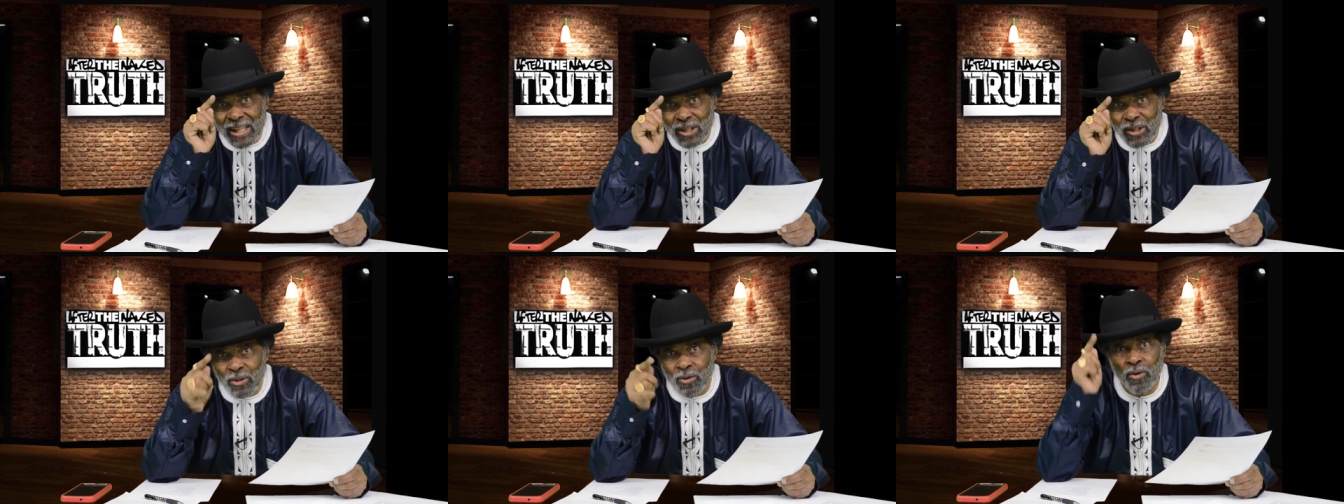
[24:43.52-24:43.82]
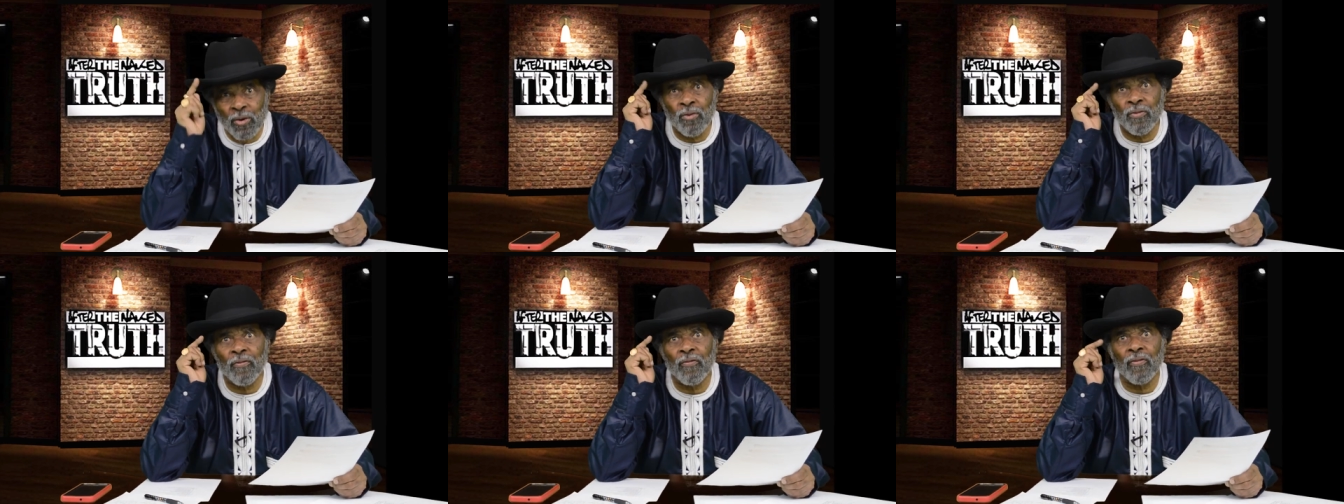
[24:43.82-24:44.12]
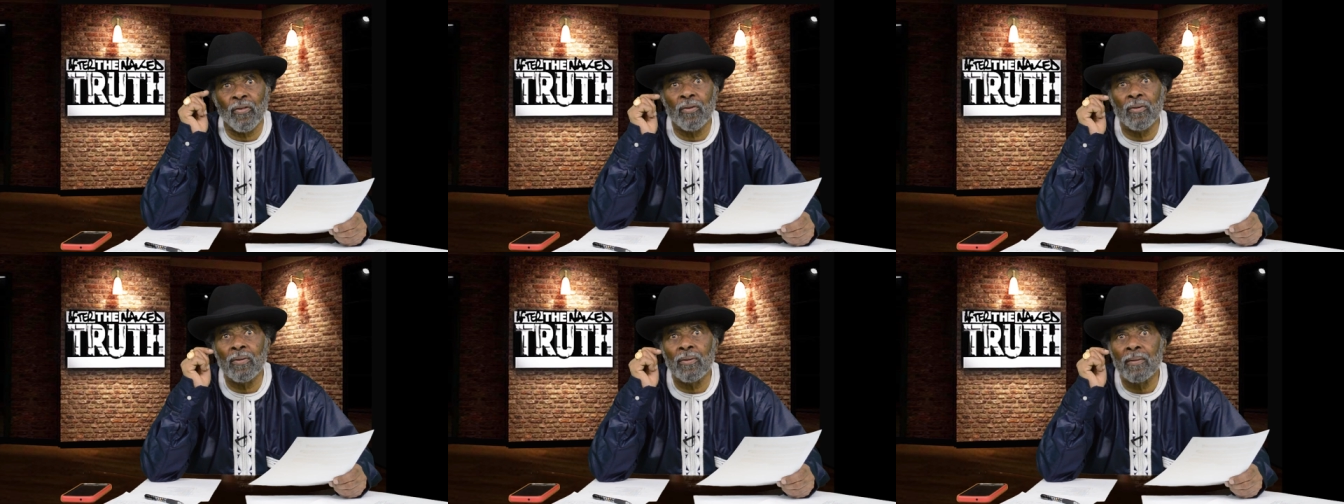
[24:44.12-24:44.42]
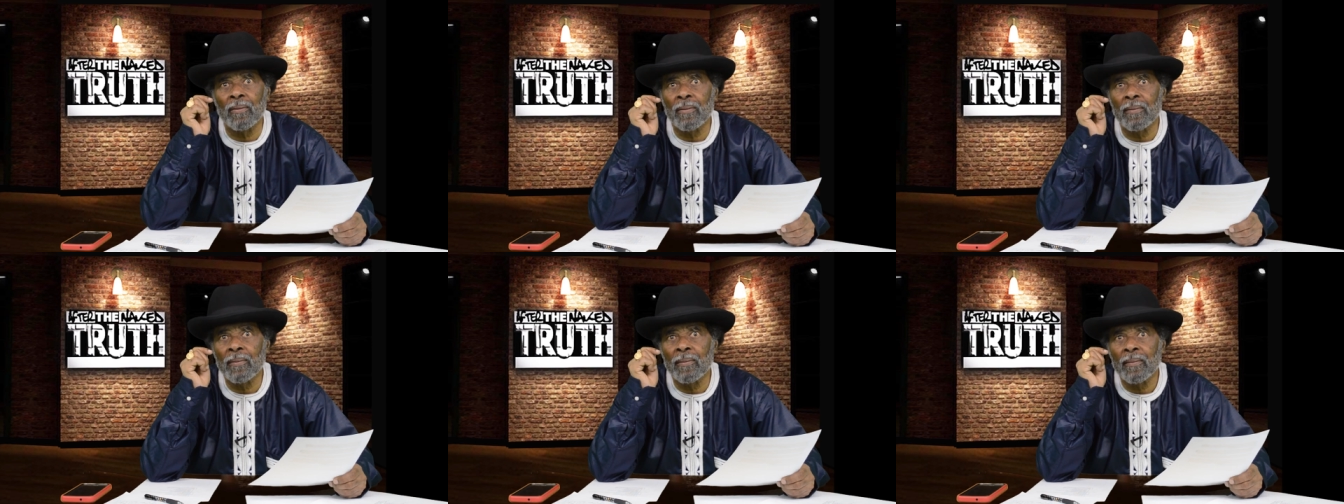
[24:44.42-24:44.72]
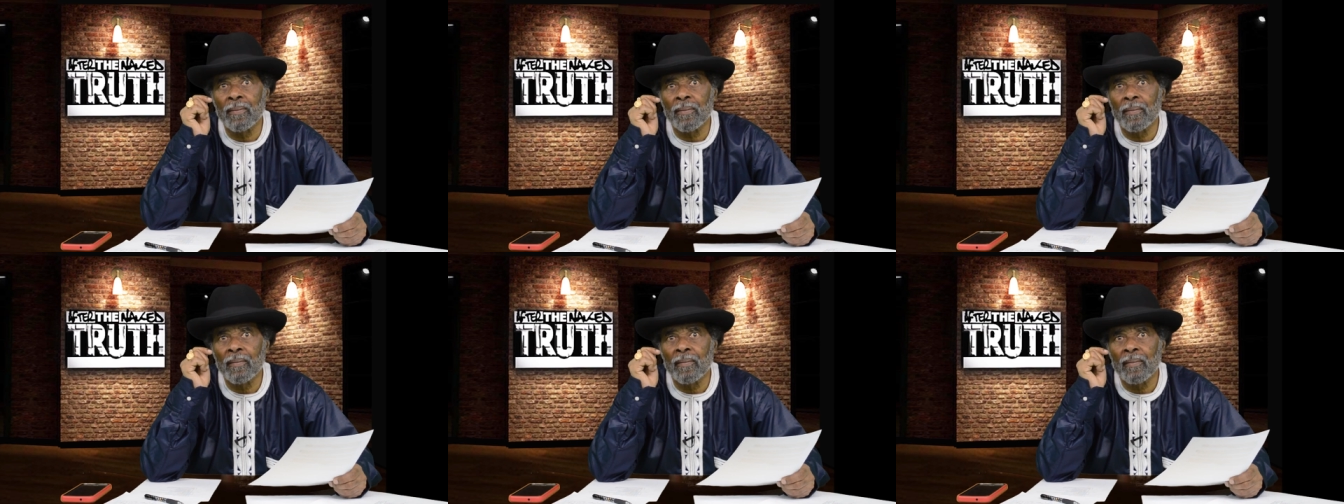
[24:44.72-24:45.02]
truthful
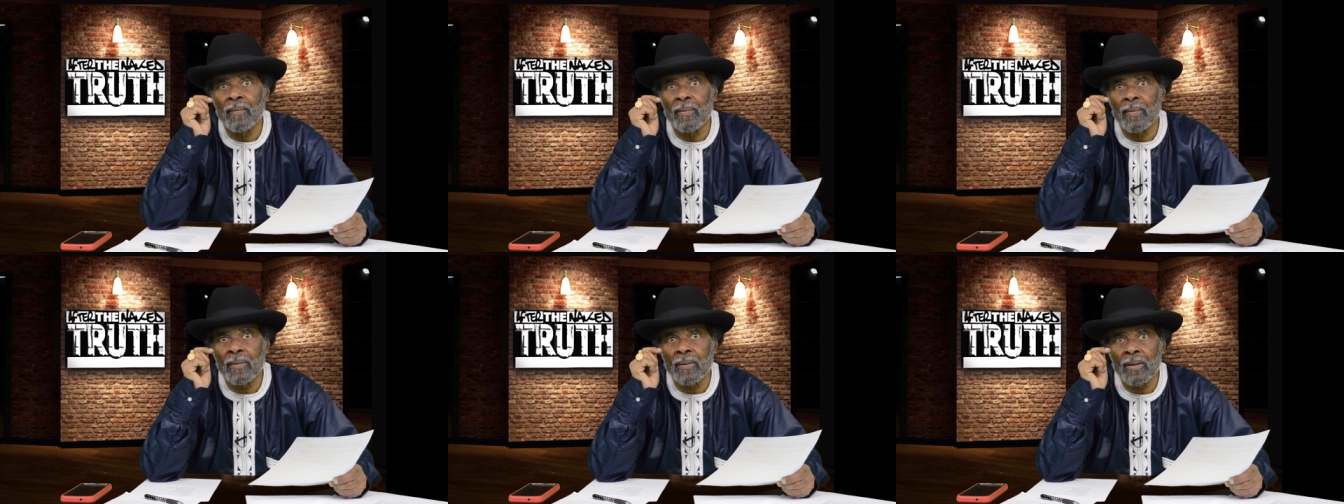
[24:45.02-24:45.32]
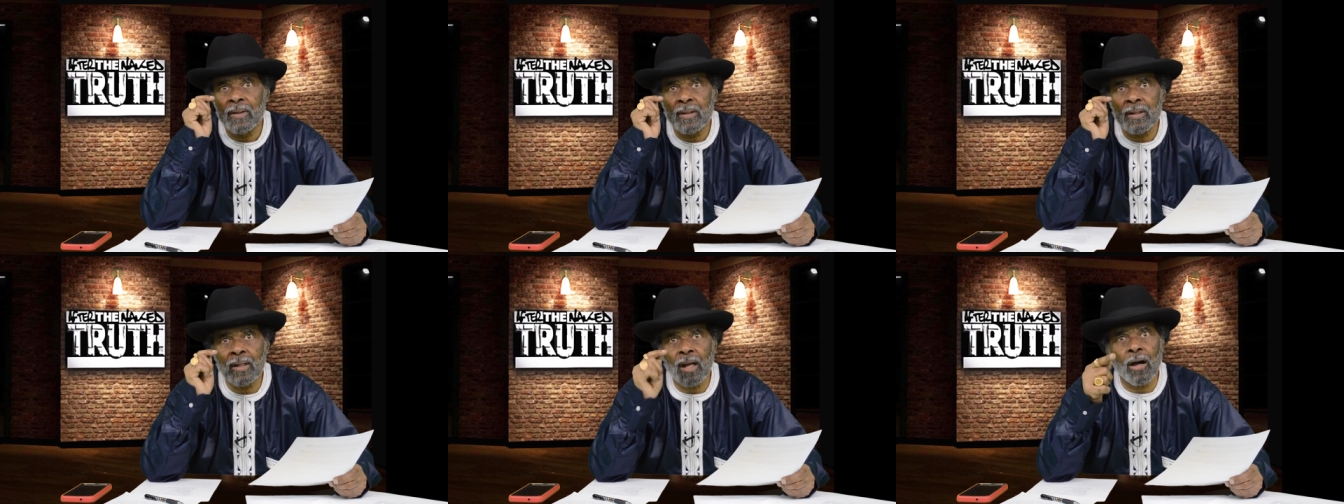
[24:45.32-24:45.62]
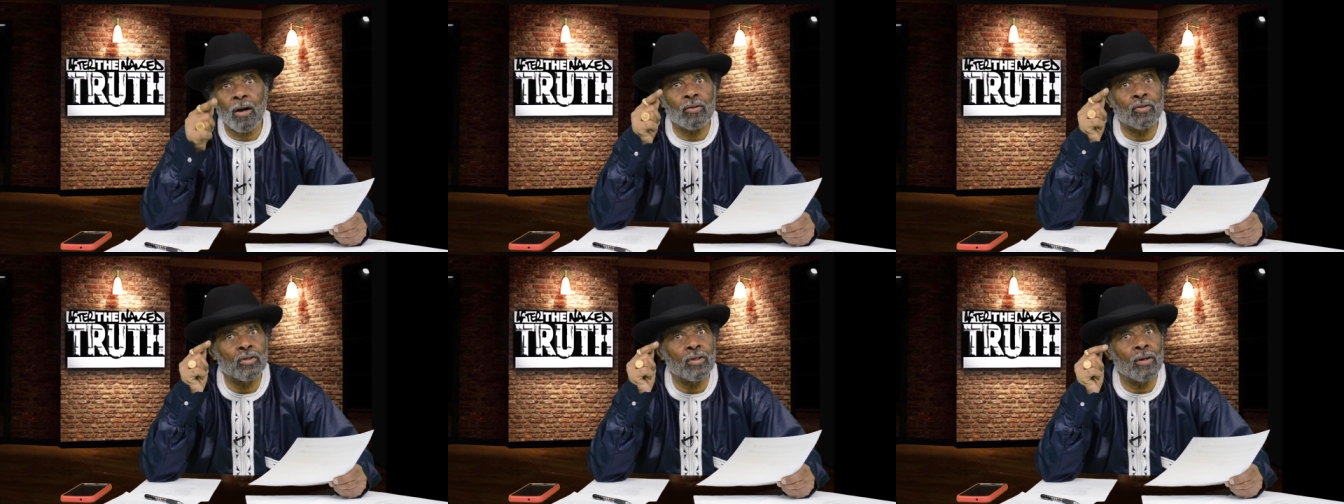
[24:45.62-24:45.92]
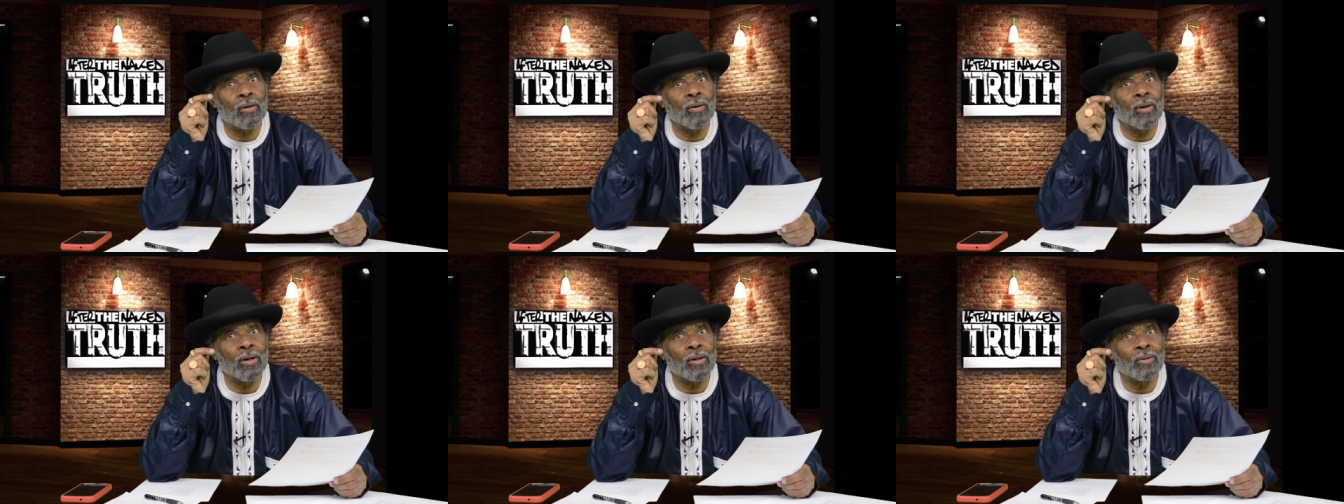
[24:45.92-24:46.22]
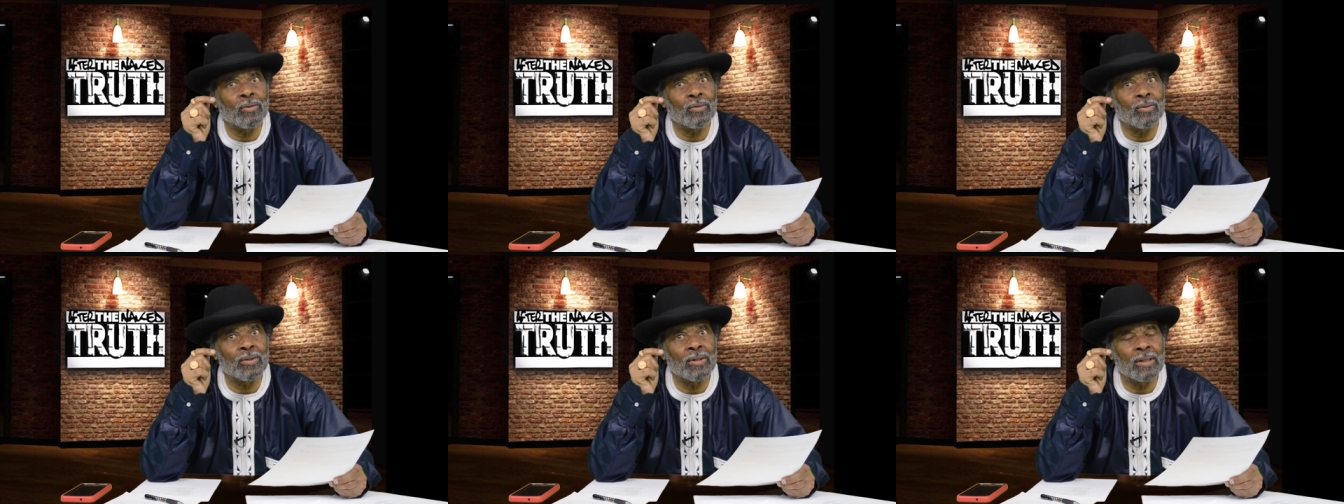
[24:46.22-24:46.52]
talk show
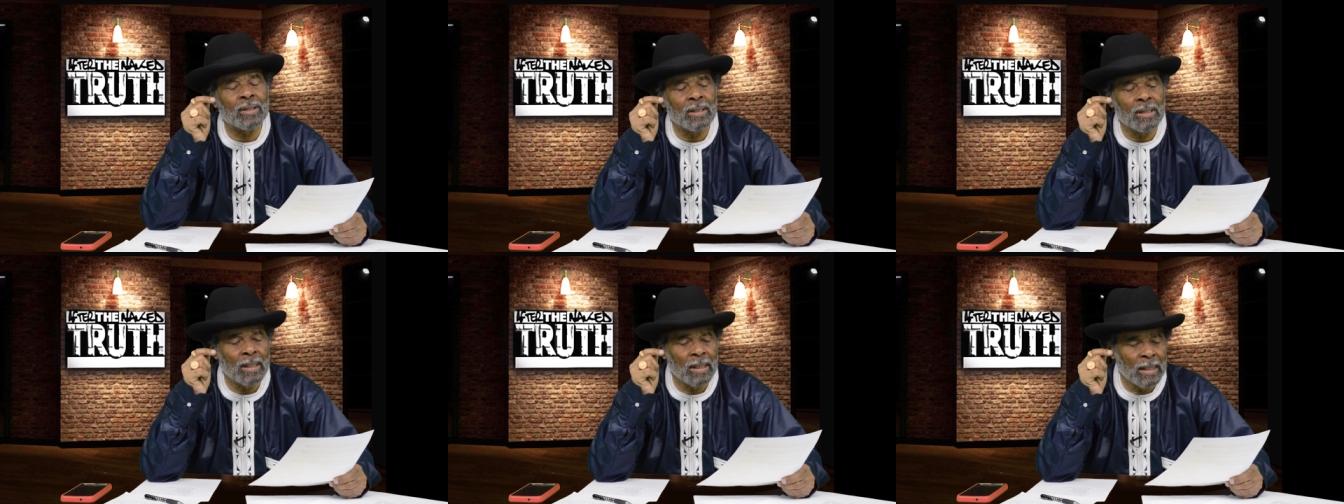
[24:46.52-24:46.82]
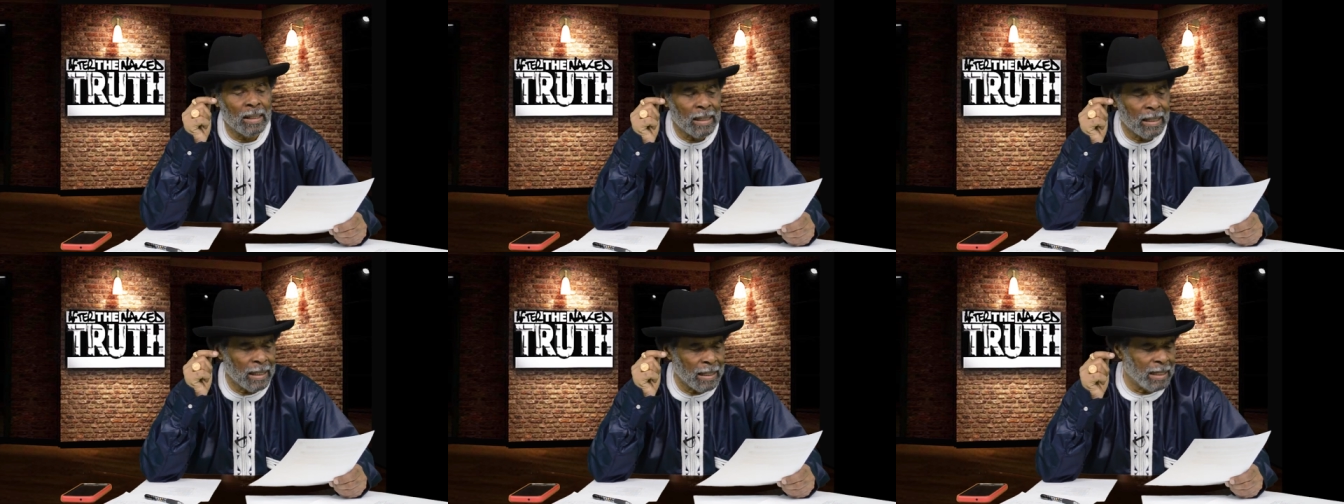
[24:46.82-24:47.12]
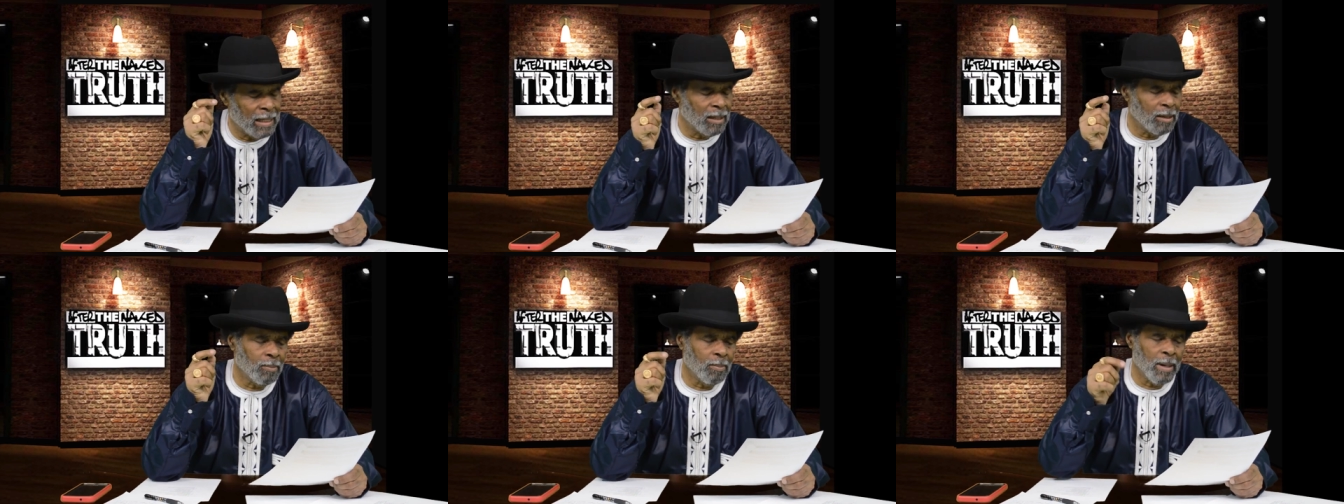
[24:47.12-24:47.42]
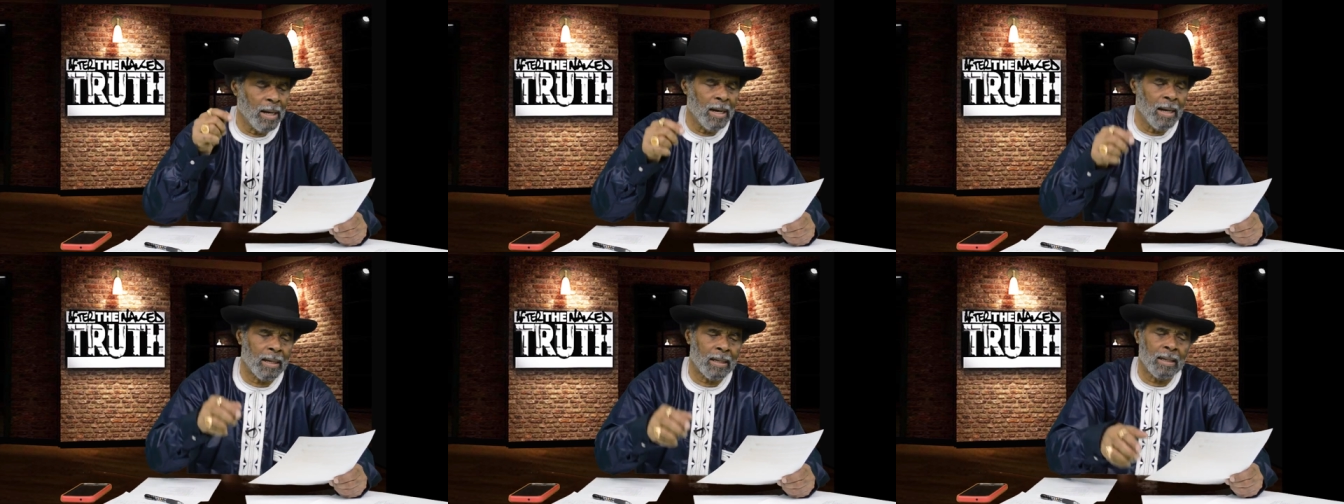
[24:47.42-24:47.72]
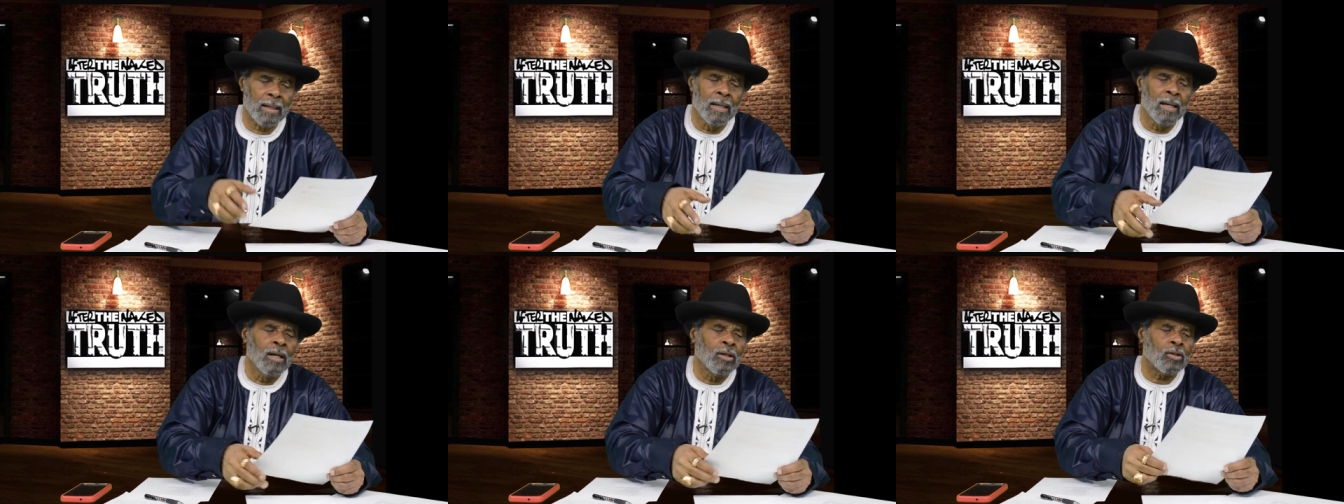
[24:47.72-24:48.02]
host in America.